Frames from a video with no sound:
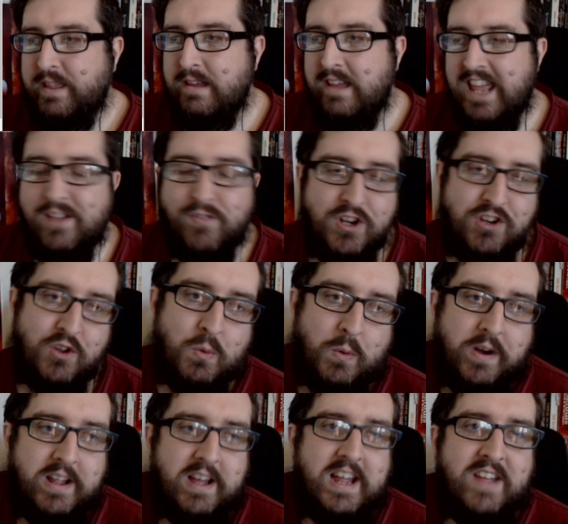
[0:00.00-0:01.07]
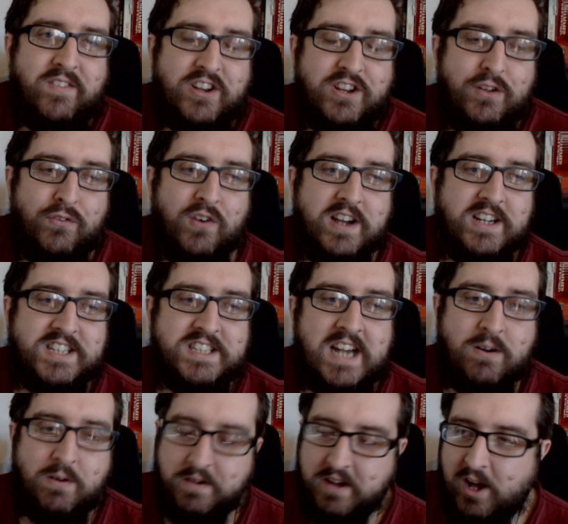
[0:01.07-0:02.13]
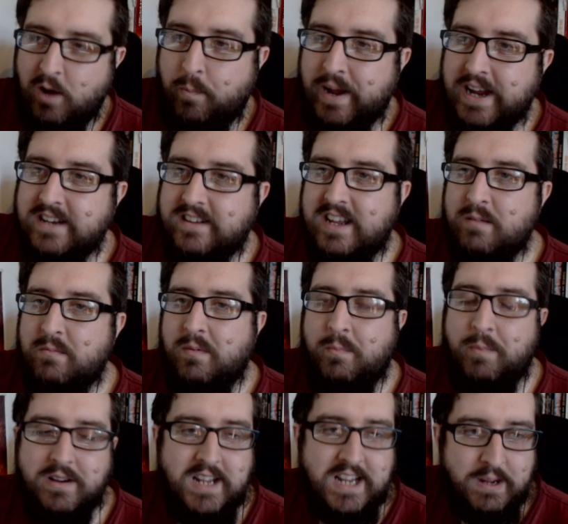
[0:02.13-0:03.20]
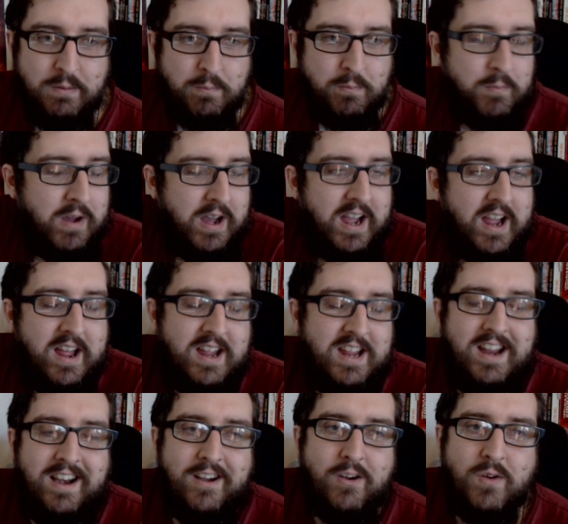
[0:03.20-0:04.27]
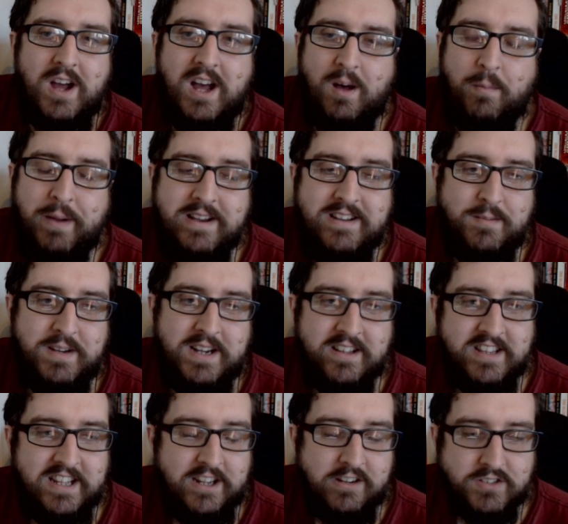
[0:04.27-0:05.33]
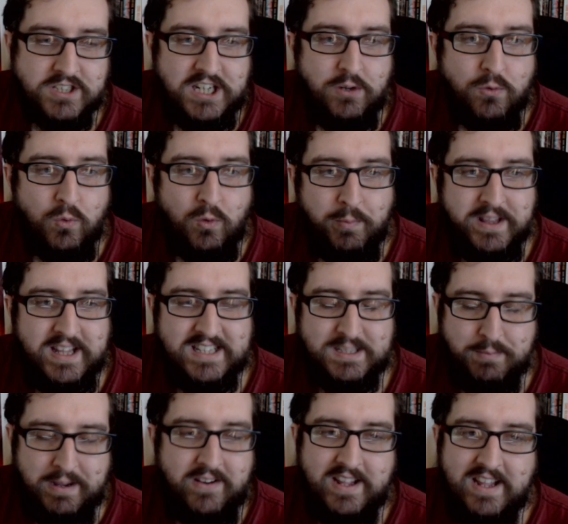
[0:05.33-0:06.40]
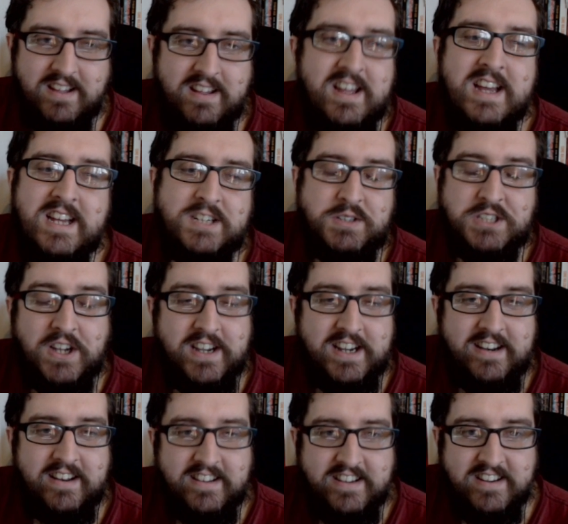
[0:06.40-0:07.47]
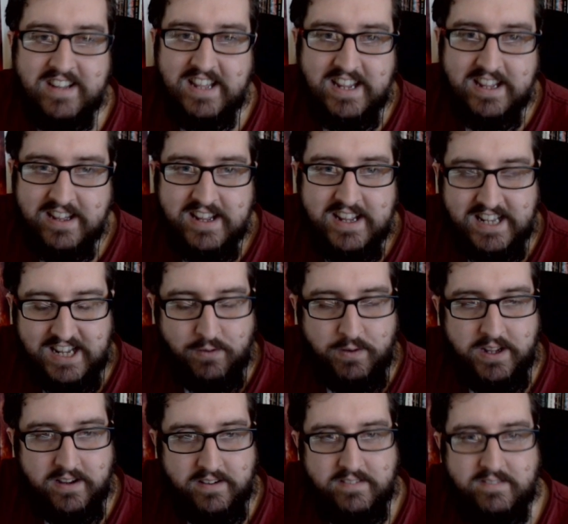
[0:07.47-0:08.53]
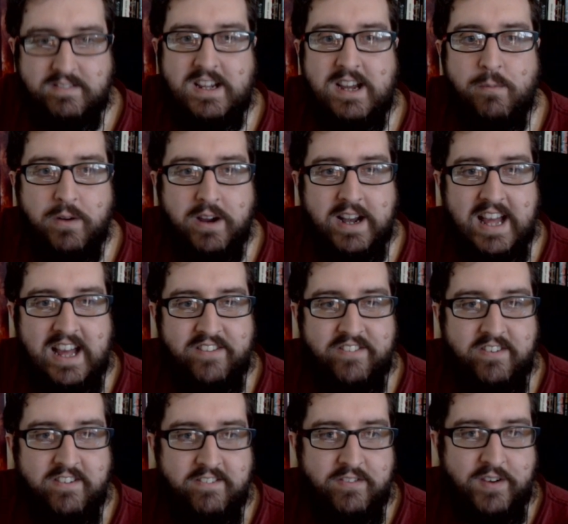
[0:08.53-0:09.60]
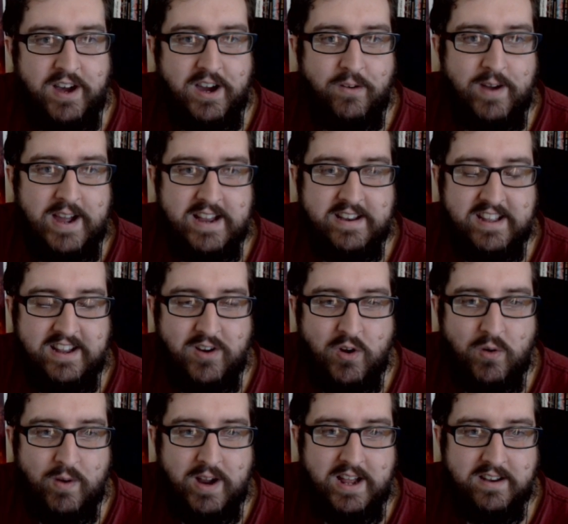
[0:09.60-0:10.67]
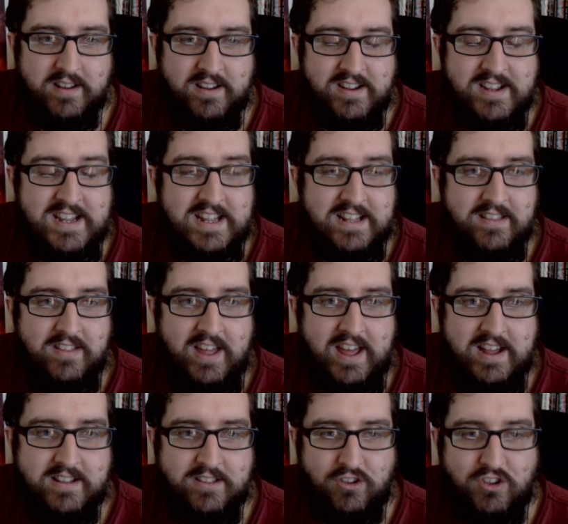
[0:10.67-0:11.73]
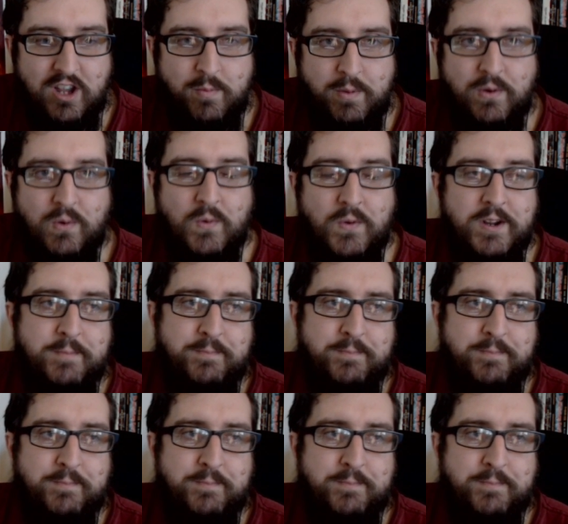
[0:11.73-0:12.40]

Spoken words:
If I do find a Sauron, I'll paint him, but I'll paint him and I'll think he was cool, but that's about it. So he's going down into D. There we go. And we're going to have Far Harad and Harad there, the Serpent Horde.